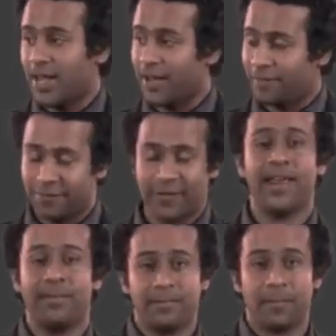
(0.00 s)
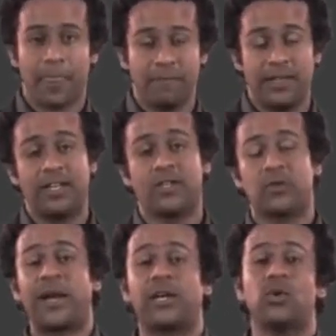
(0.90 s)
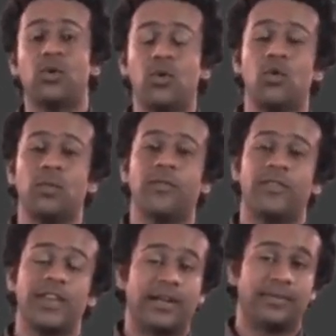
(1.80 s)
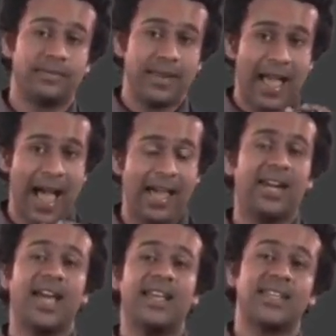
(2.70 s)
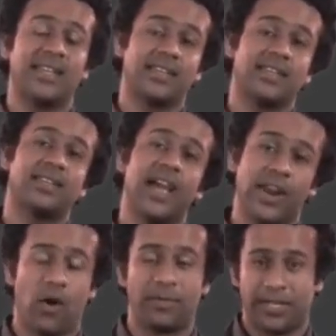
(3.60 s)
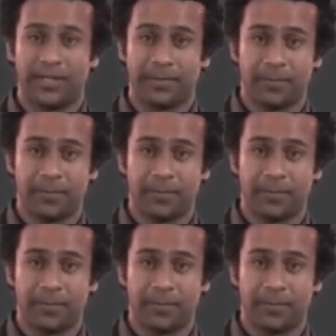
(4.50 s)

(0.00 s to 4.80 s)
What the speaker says: a frame with respect to whom we are analyzing an object.